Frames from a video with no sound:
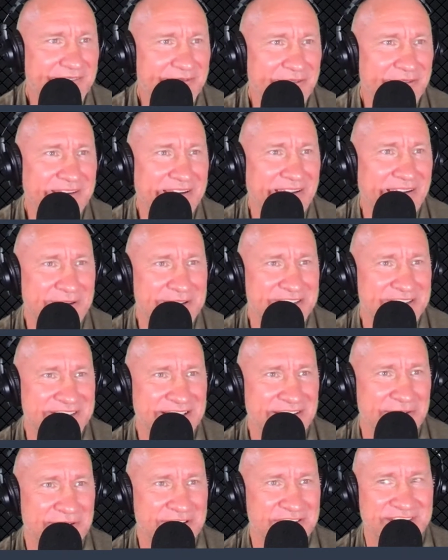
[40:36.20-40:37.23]
we seen
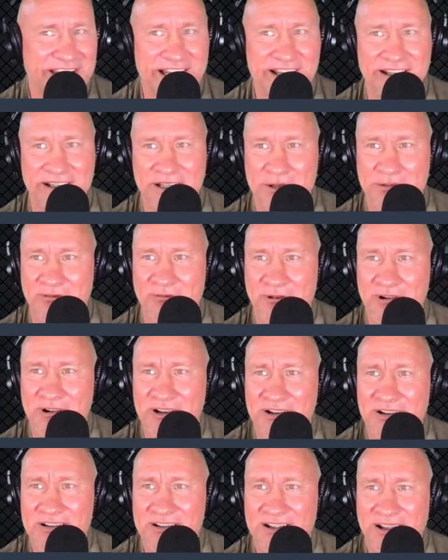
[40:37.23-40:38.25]
Chris Tite on here before?
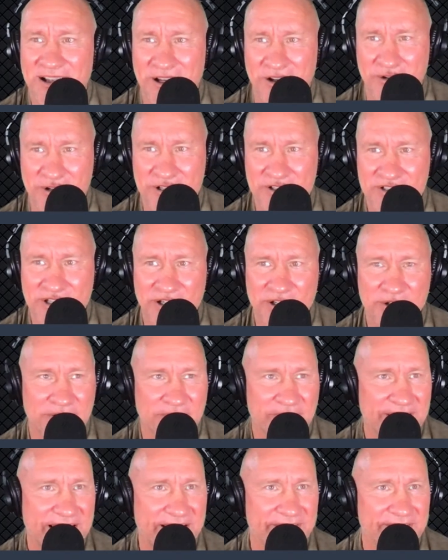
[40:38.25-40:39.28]
Hi, Chris. How you doing? If
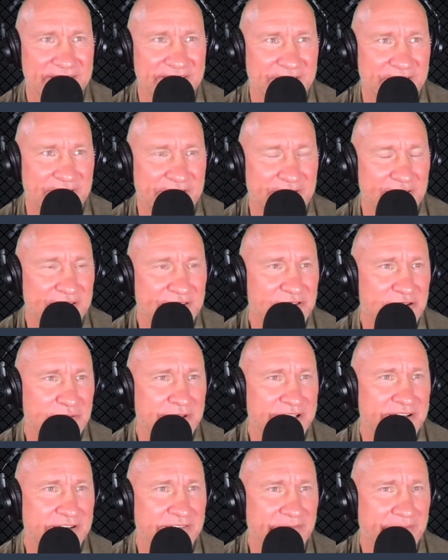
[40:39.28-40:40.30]
we haven't, you're a newbie
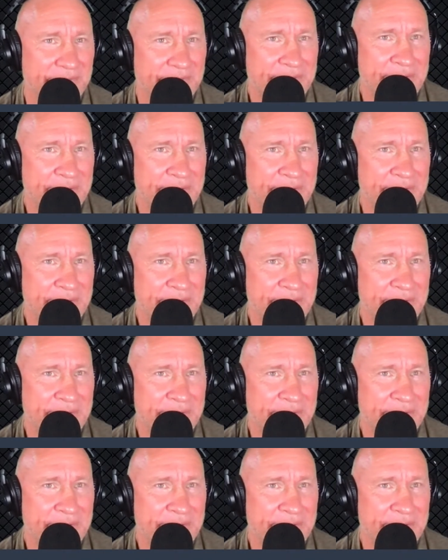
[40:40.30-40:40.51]
here.